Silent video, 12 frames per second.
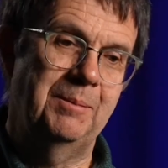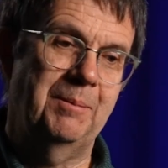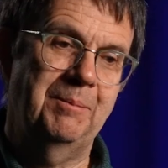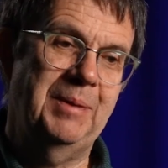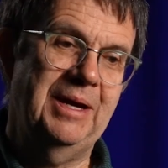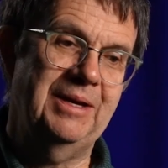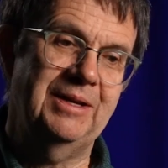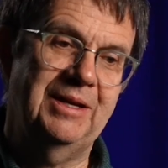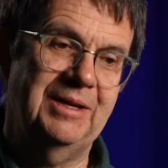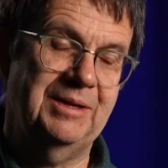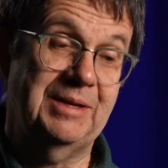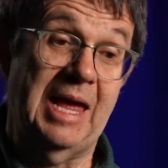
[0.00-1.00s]
But
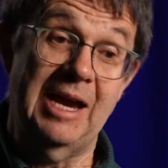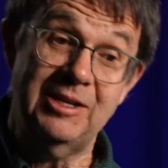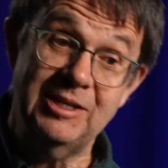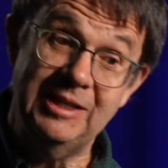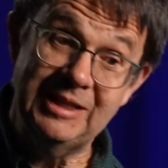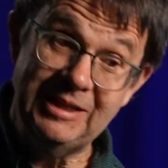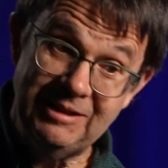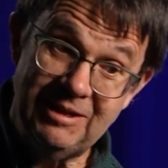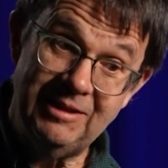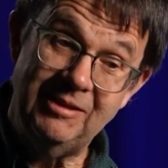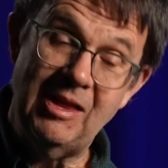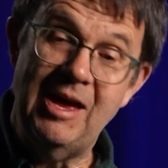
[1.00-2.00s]
actually,
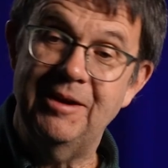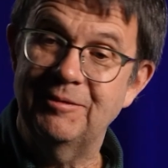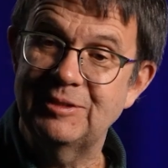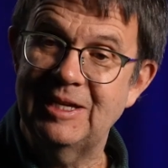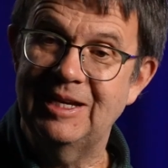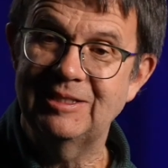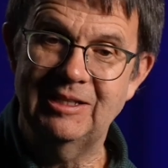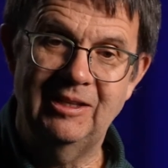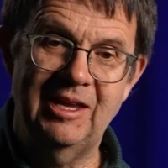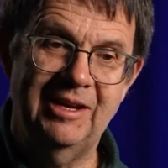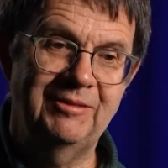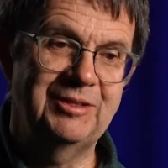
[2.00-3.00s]
a lot of science and a
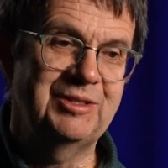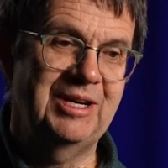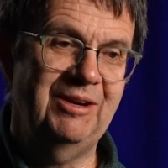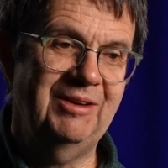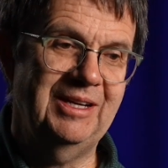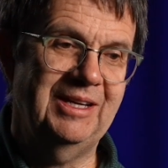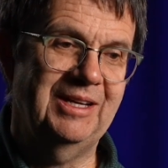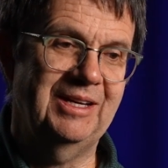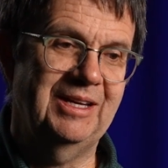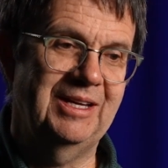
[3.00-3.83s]
lot of engineering